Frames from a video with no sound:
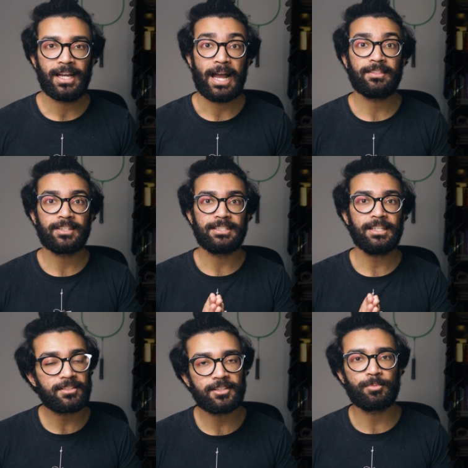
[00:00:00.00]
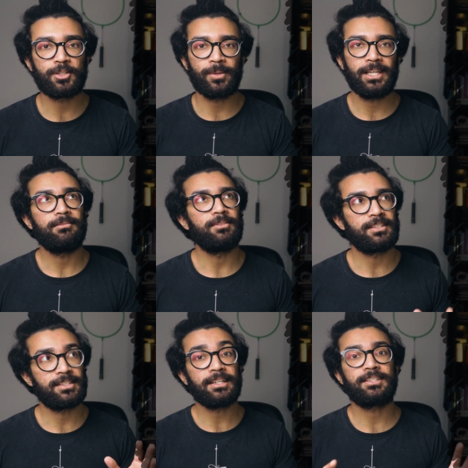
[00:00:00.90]
and the distance between the
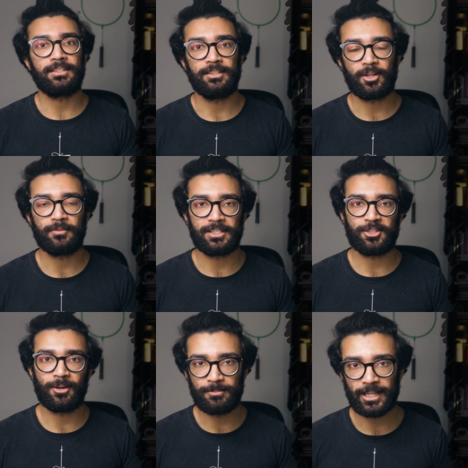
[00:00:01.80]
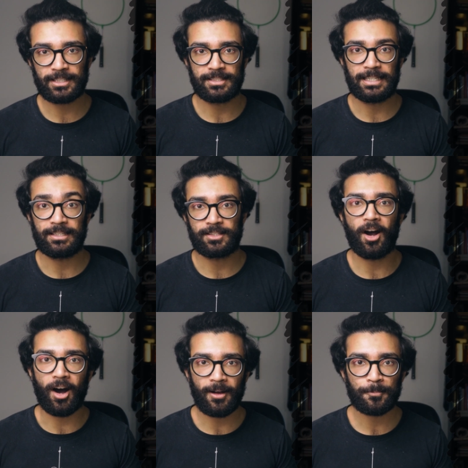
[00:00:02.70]
centers of these two objects is
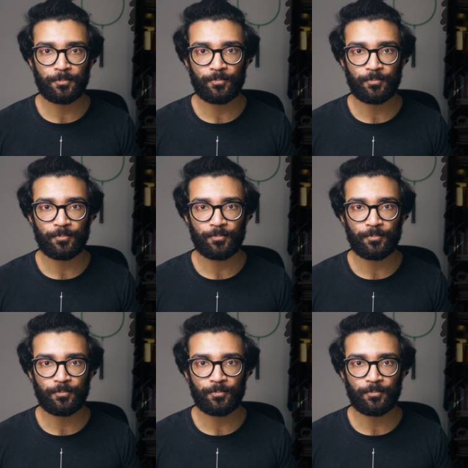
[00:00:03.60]
r.